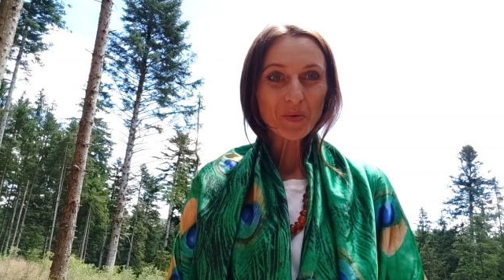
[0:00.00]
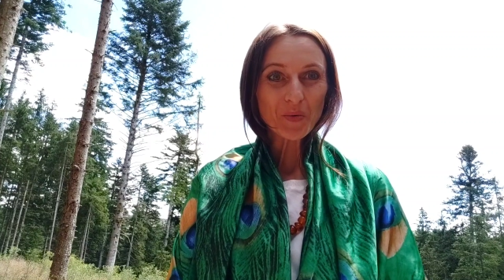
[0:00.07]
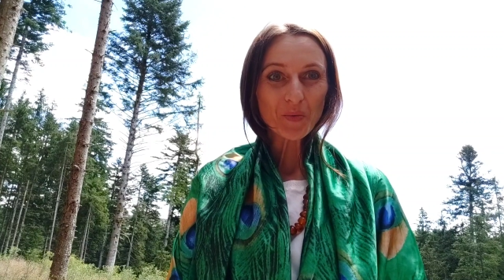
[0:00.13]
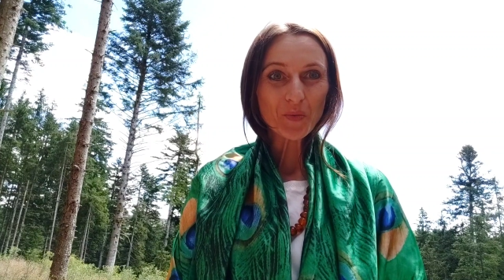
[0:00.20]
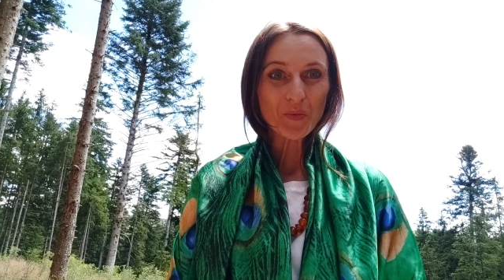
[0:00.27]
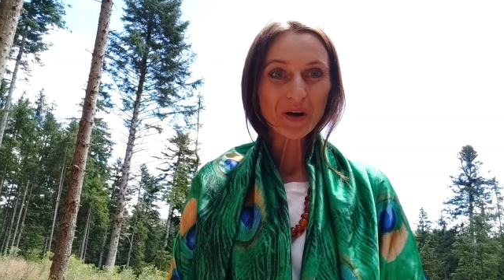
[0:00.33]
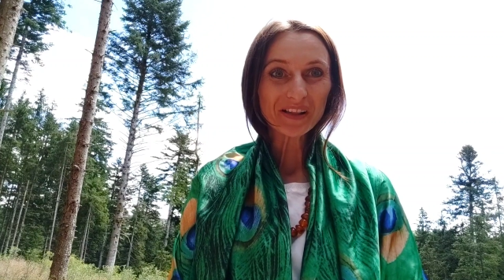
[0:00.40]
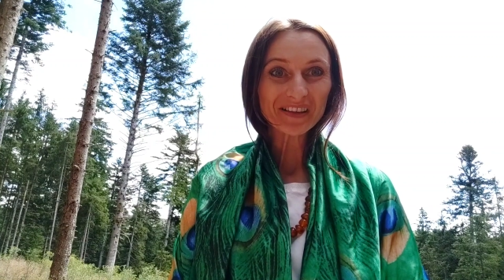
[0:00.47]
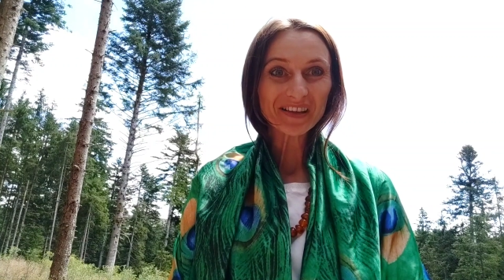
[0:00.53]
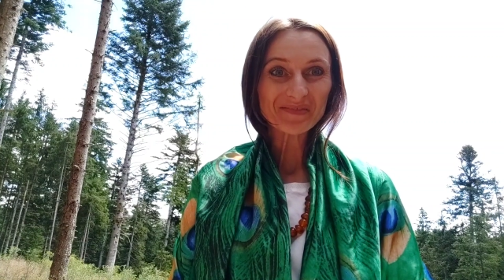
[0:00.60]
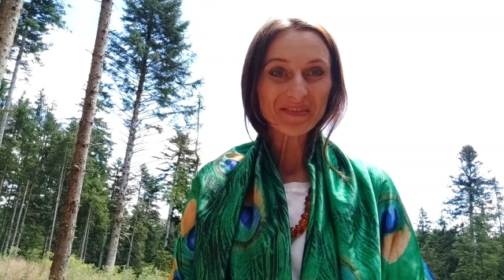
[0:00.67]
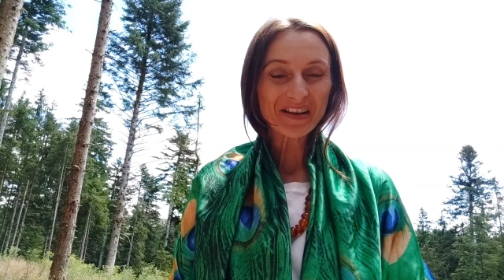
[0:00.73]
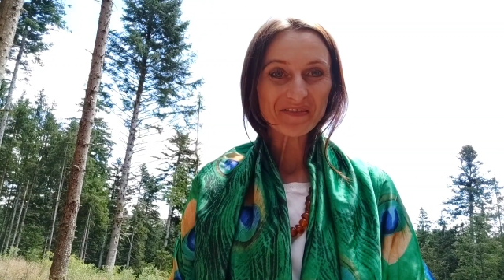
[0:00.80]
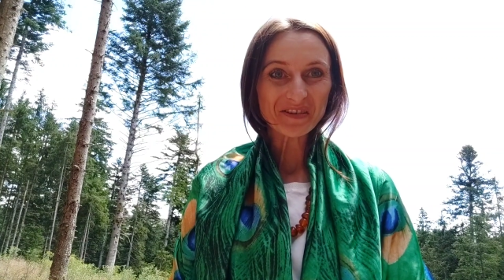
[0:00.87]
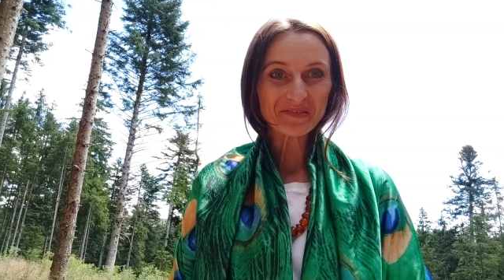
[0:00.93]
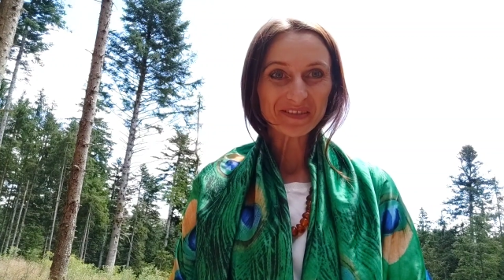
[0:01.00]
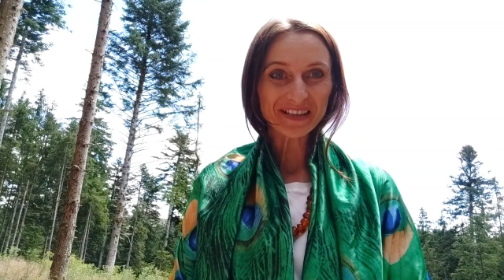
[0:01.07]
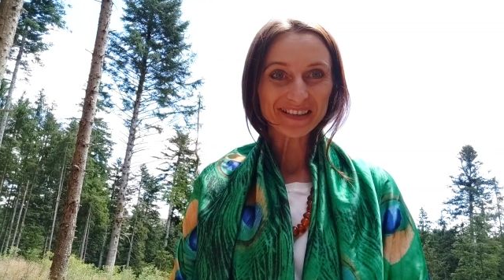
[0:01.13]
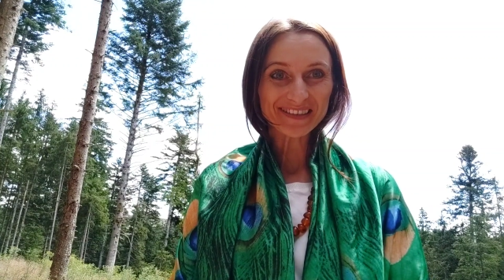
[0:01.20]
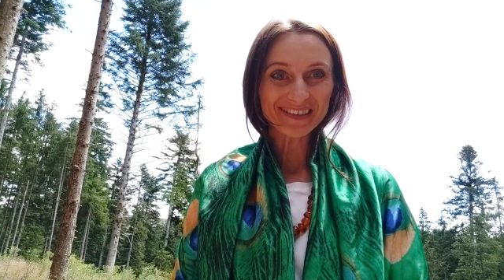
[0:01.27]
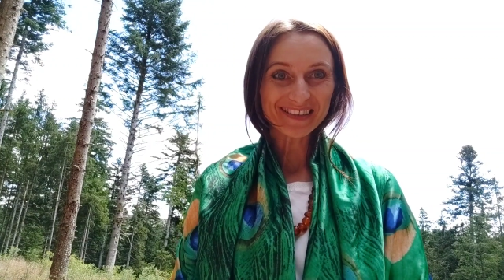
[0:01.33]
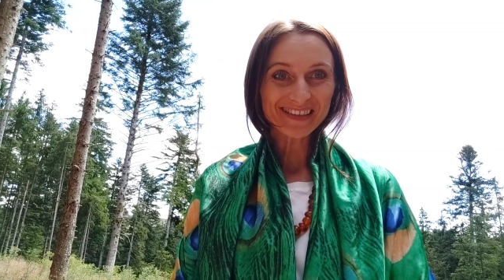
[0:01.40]
Welcome
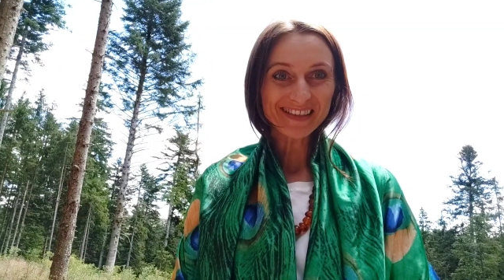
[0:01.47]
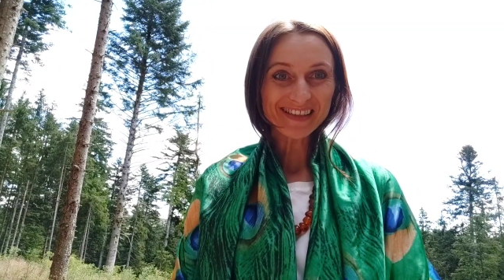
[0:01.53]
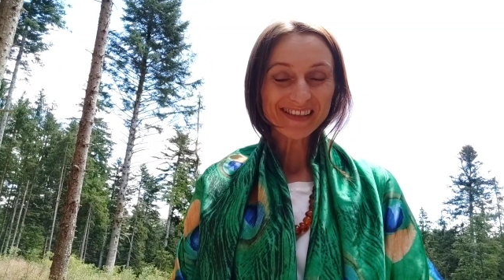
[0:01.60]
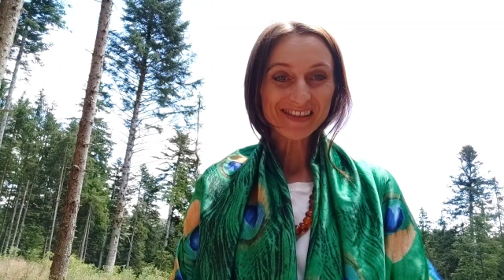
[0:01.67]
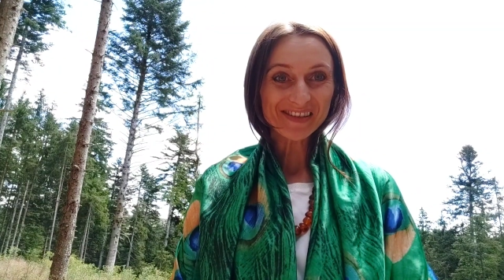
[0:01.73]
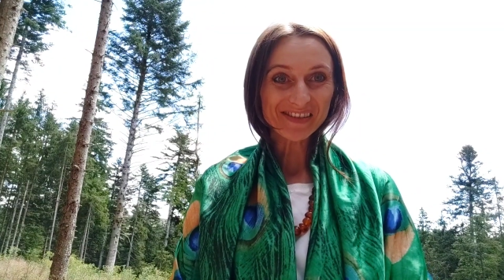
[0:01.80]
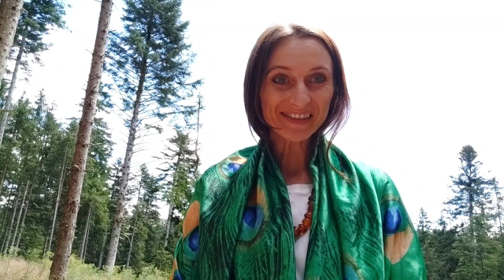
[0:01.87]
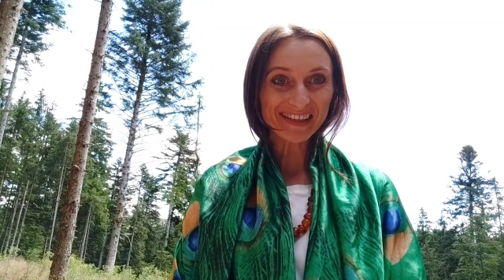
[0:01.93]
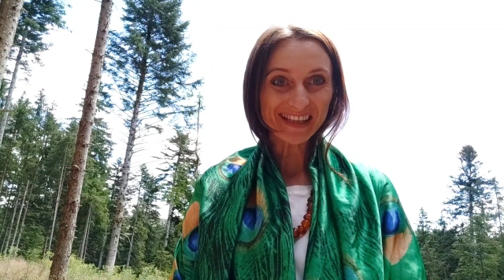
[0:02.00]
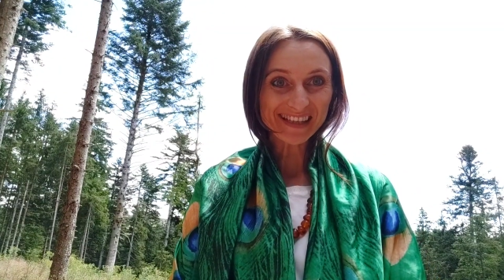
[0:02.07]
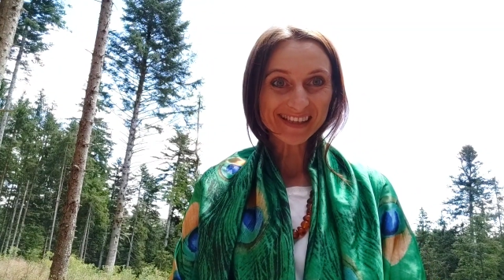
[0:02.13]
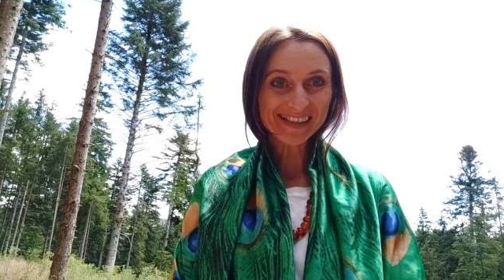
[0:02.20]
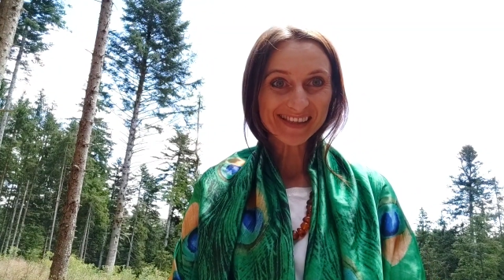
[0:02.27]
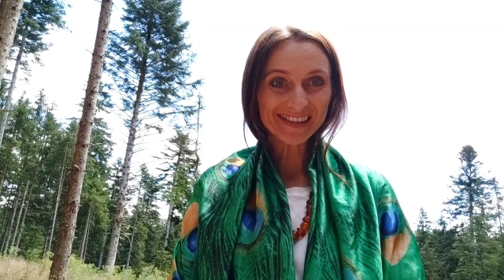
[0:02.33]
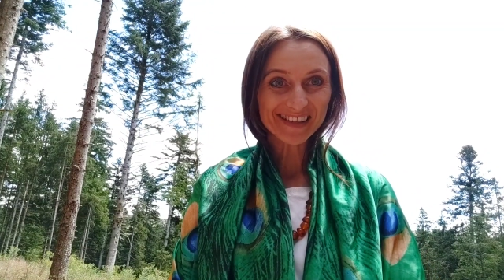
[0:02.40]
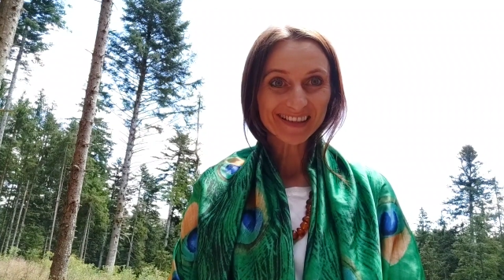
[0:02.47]
everyone to the next